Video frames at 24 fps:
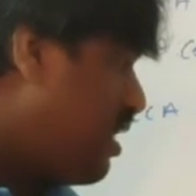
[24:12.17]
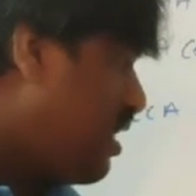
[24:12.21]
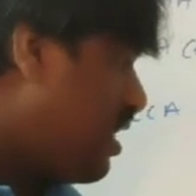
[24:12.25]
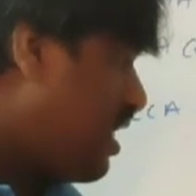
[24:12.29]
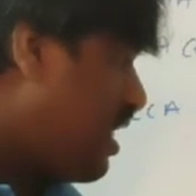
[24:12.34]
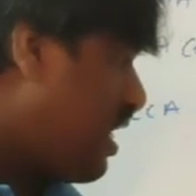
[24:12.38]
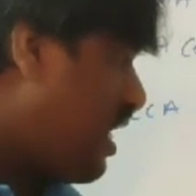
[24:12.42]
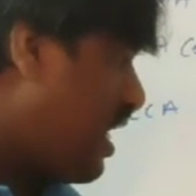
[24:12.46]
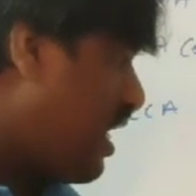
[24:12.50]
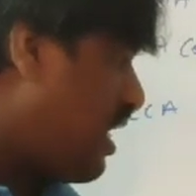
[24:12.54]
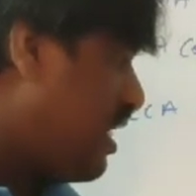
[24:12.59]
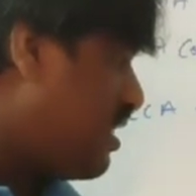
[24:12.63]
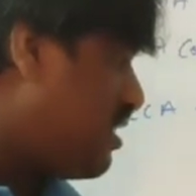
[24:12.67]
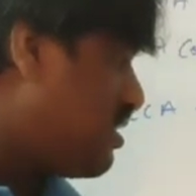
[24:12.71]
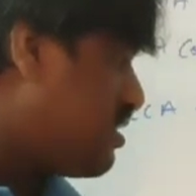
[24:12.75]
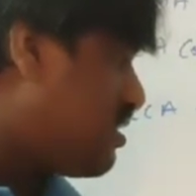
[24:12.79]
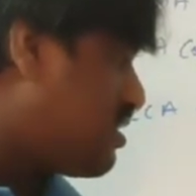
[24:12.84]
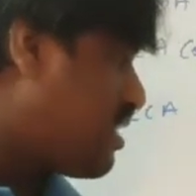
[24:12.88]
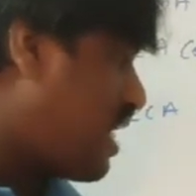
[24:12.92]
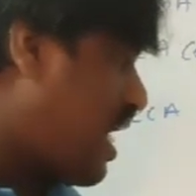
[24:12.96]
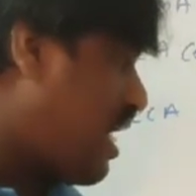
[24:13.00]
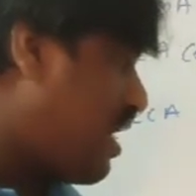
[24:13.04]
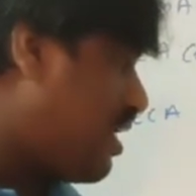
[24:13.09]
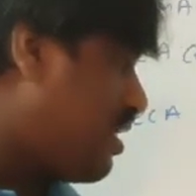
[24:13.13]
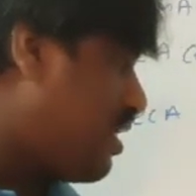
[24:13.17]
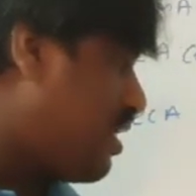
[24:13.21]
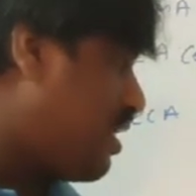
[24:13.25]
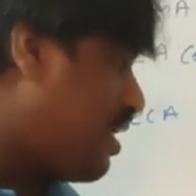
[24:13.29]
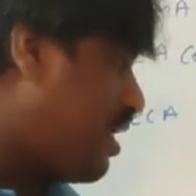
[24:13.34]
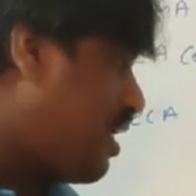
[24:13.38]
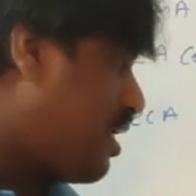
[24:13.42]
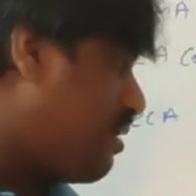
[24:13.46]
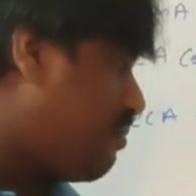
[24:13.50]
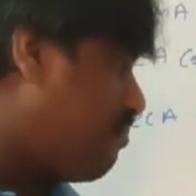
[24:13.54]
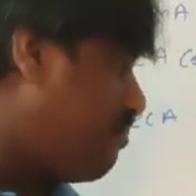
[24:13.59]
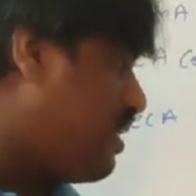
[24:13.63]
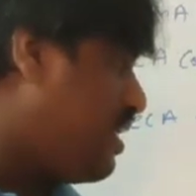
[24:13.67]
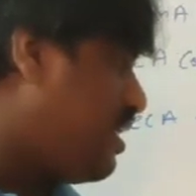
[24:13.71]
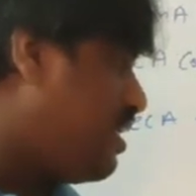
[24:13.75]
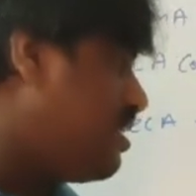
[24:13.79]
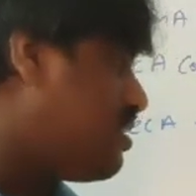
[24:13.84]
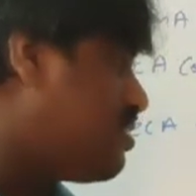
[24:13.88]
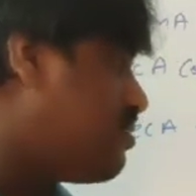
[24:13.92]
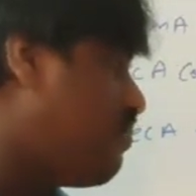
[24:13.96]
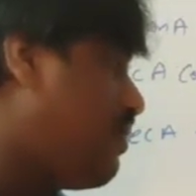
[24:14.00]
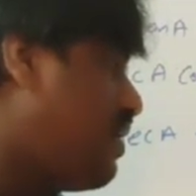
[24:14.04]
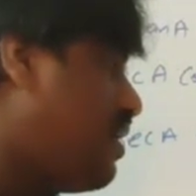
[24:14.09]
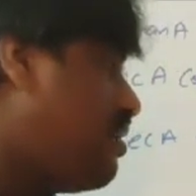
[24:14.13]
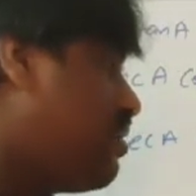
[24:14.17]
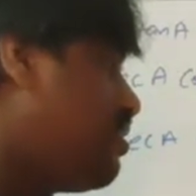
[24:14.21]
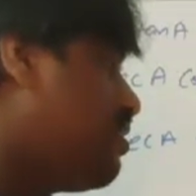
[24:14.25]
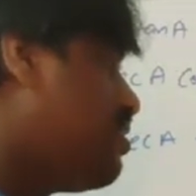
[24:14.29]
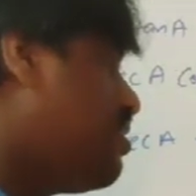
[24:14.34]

A is tan A and B is 1.